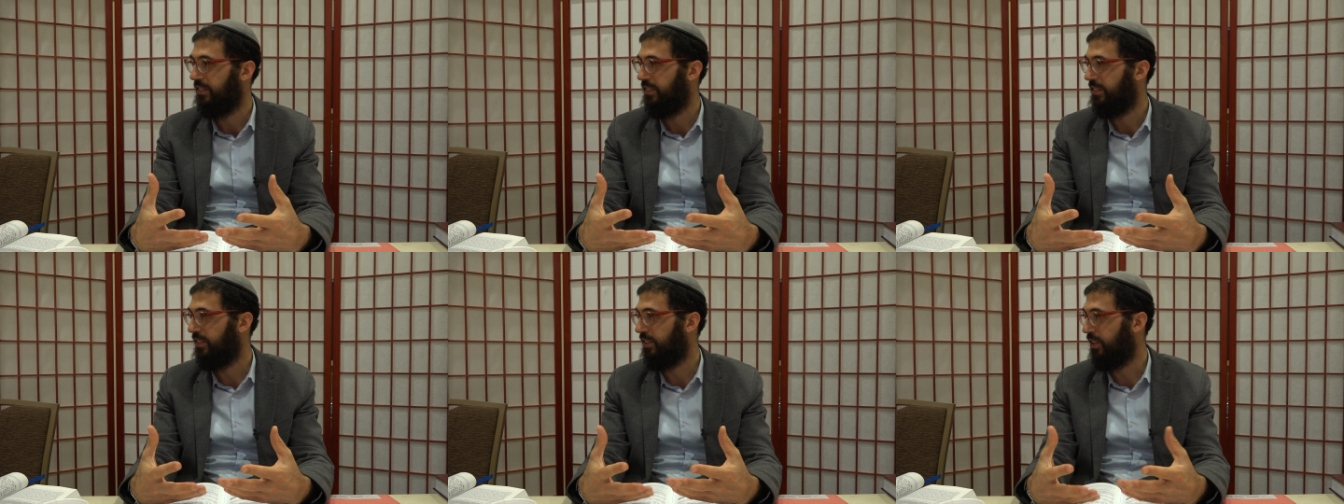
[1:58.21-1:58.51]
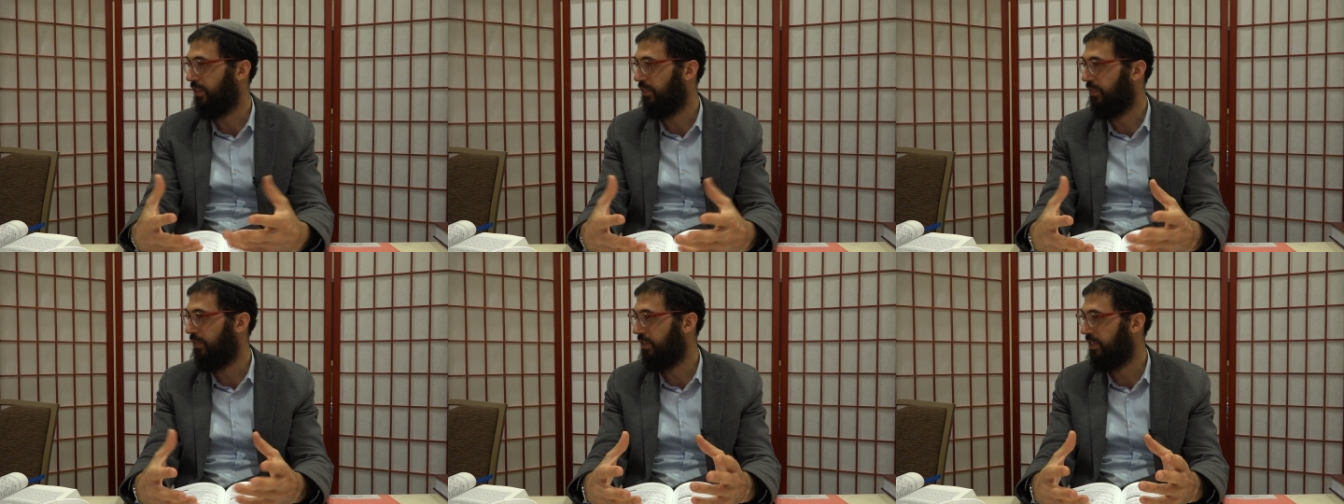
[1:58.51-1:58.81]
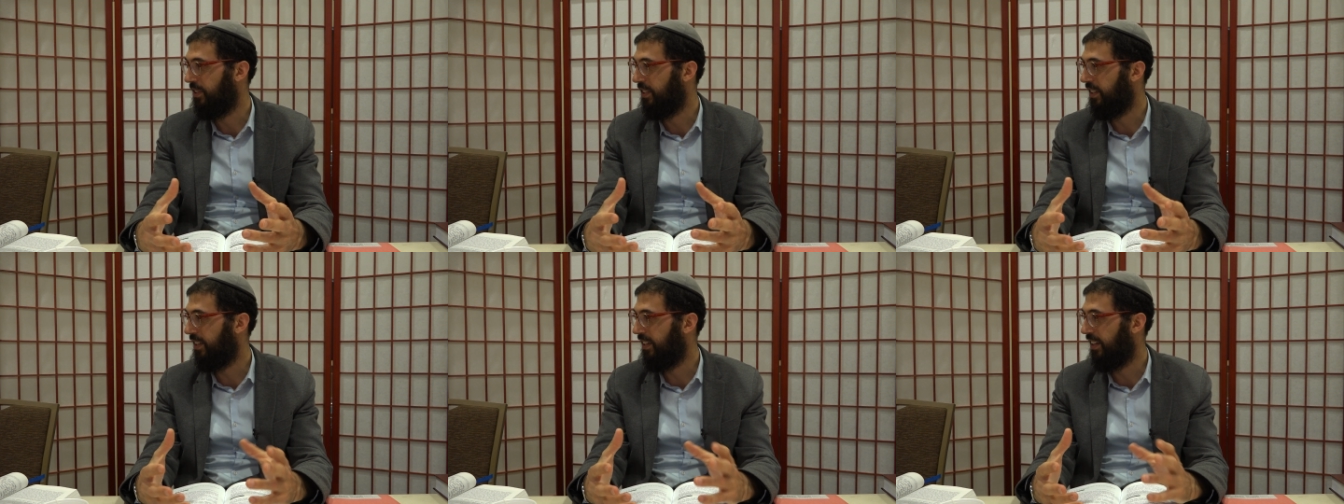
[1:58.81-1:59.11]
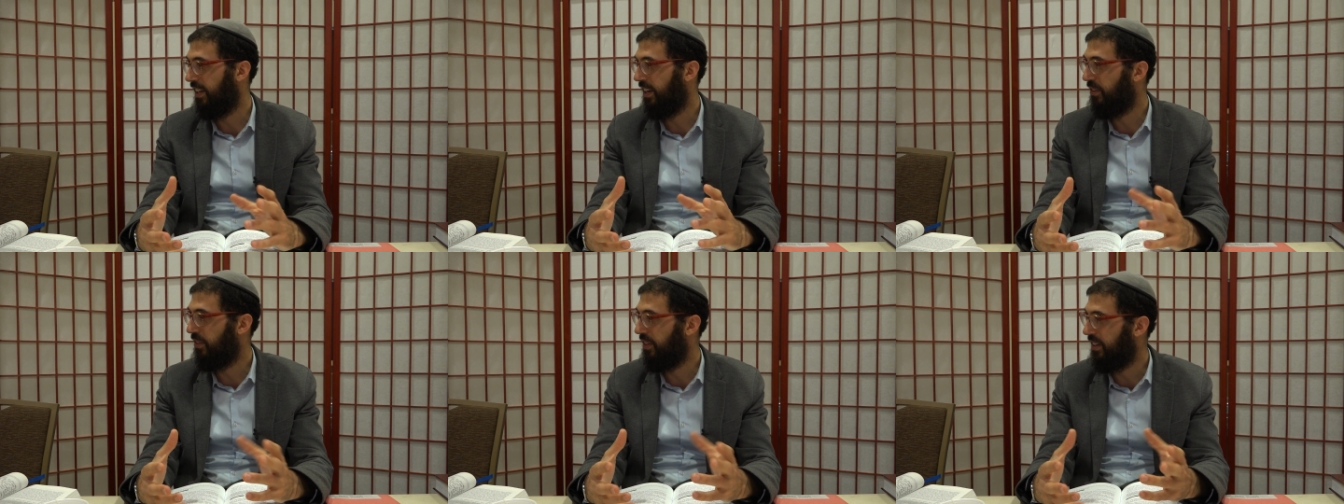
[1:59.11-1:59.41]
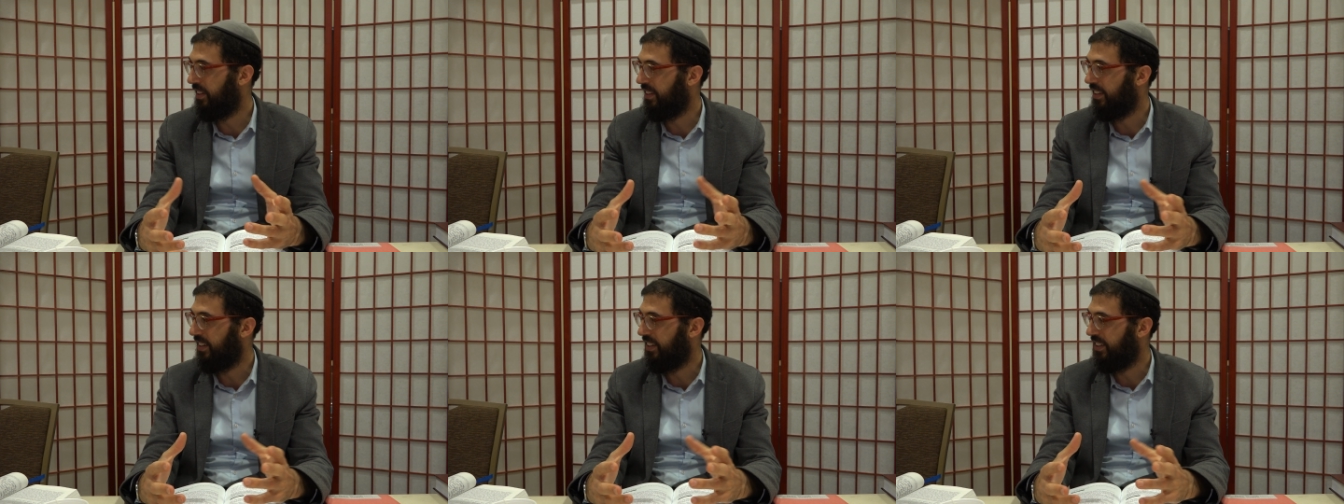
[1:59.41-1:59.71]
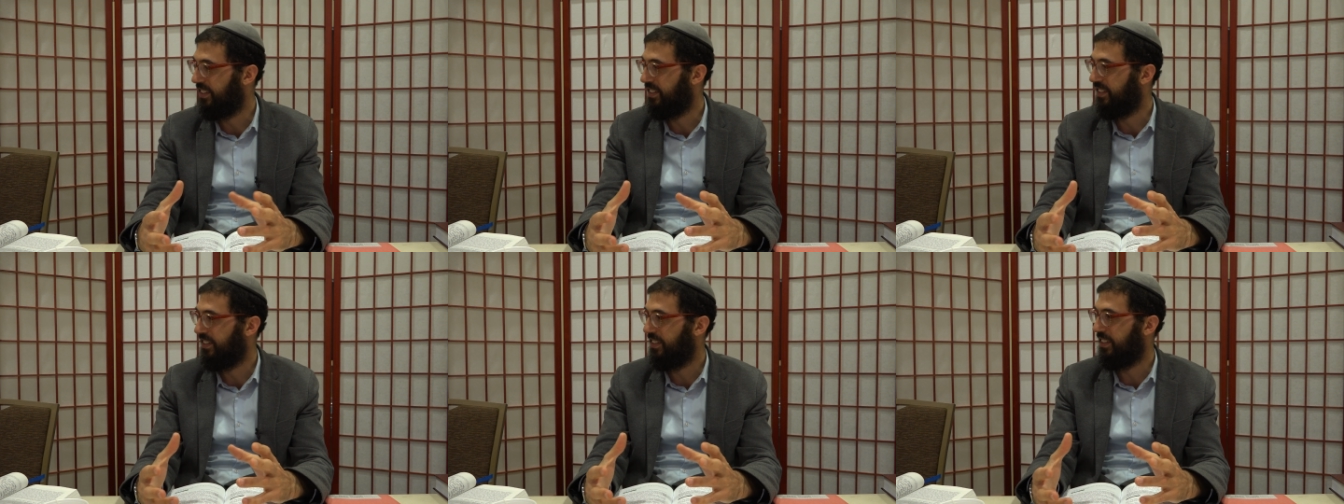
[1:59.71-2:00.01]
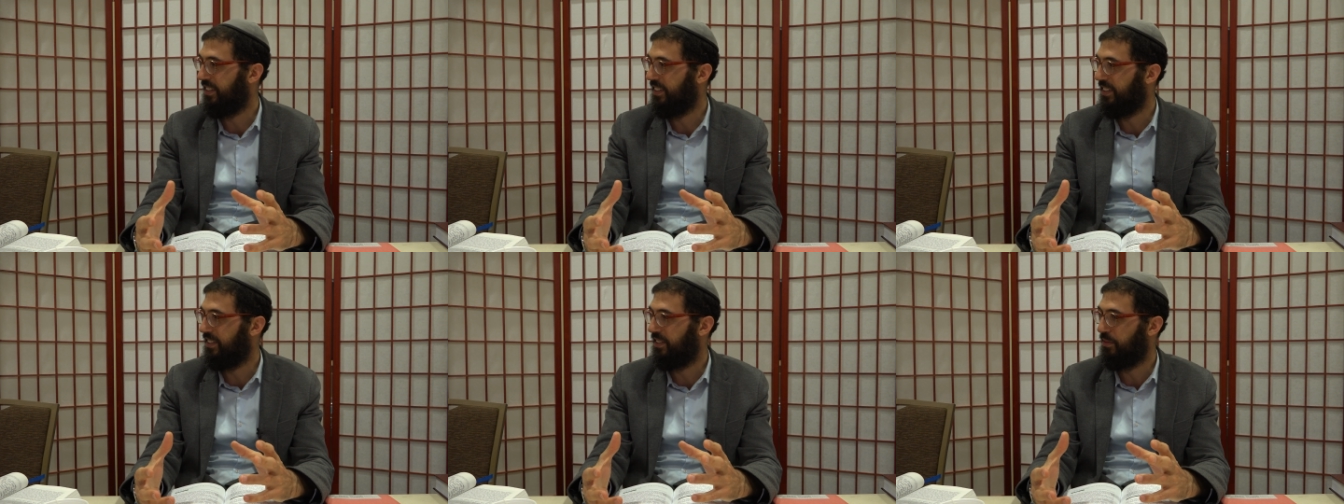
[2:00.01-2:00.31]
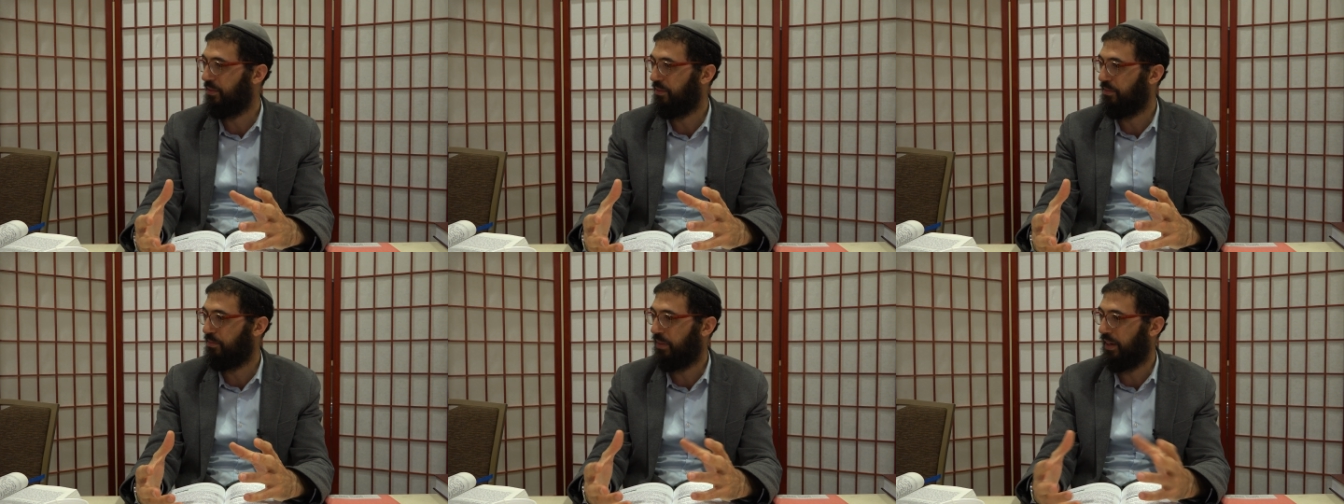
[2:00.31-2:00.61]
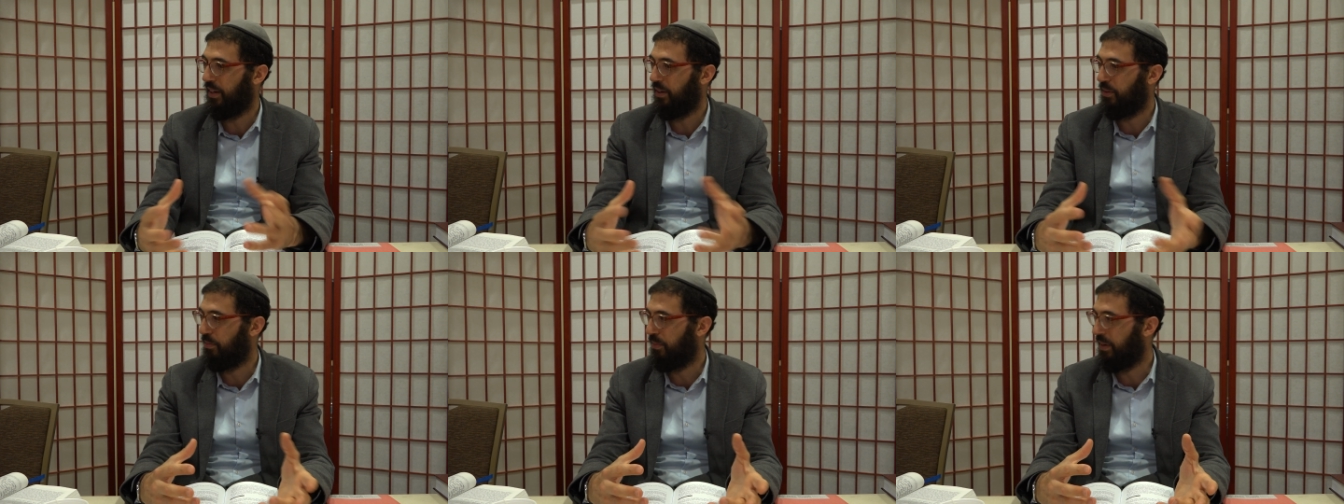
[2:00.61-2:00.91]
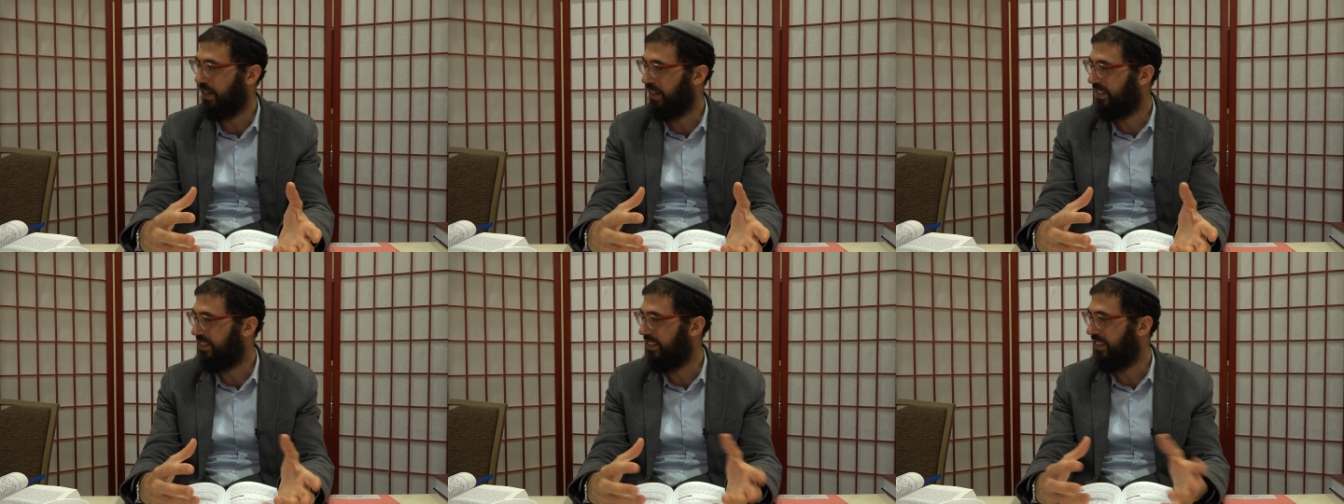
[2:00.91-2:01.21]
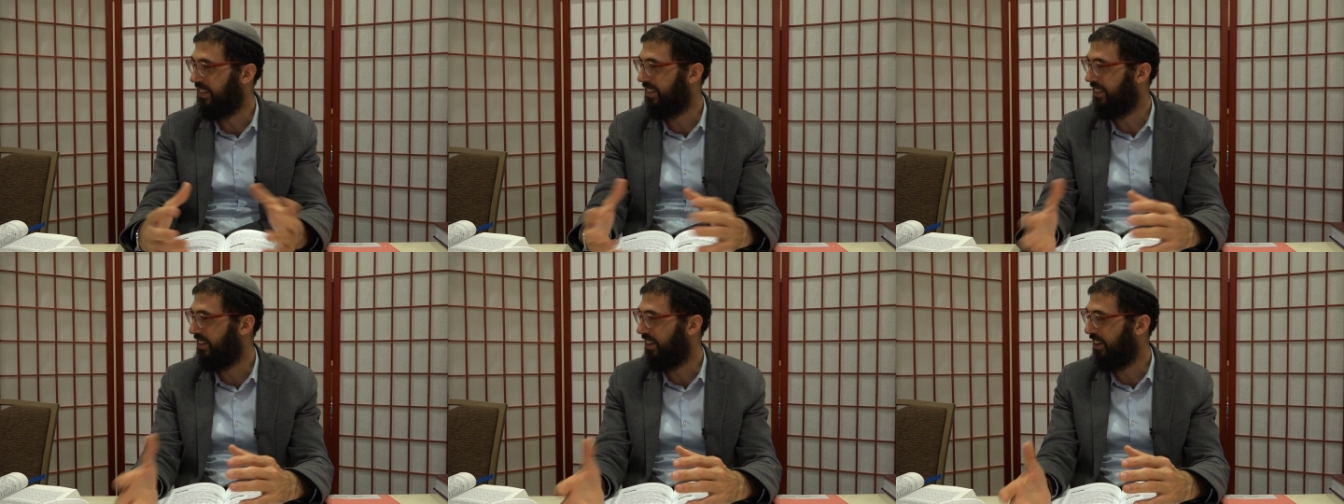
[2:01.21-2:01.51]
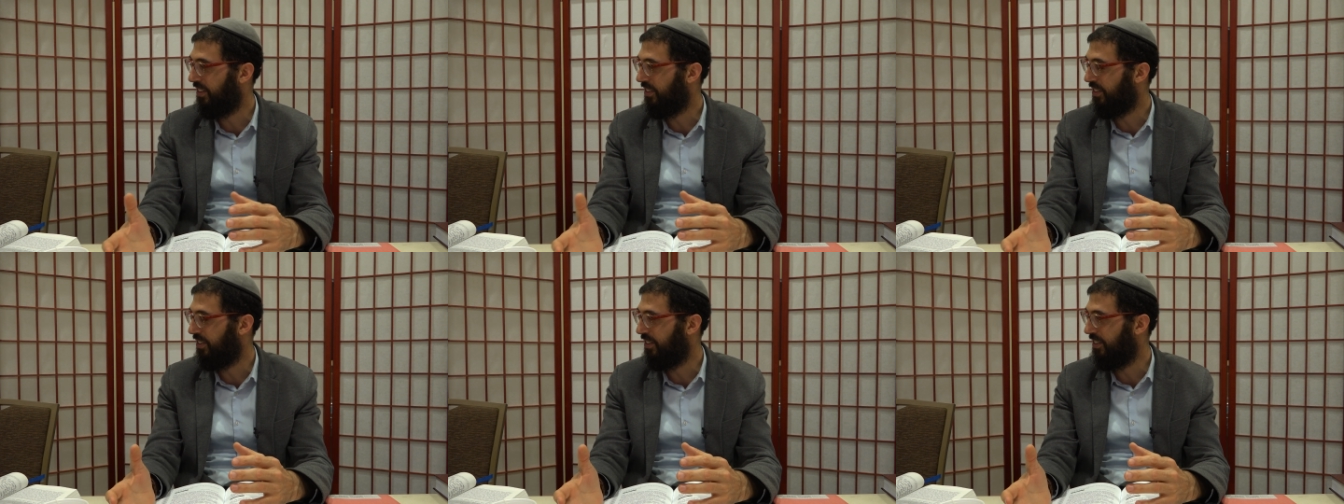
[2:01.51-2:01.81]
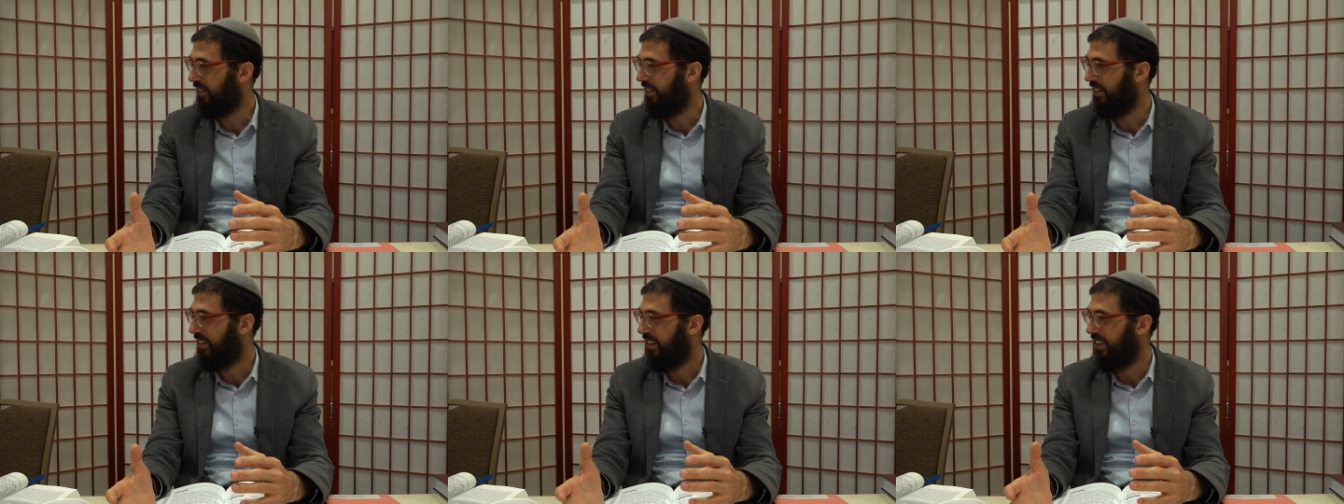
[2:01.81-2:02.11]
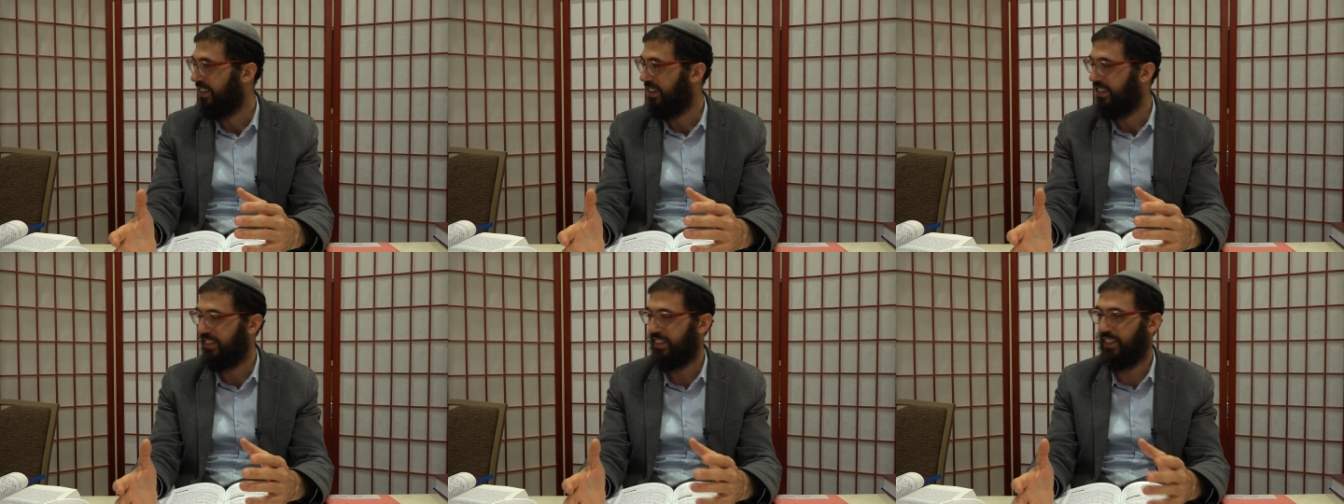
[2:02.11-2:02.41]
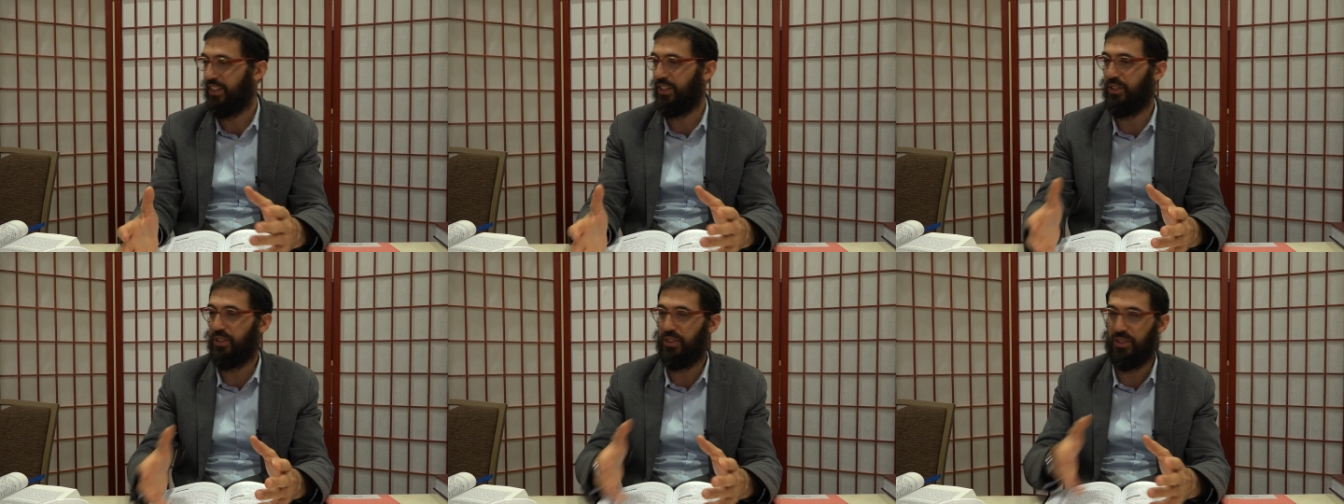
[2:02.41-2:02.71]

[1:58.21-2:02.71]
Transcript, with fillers: So if you see an area that it's it's better baked than the other, then you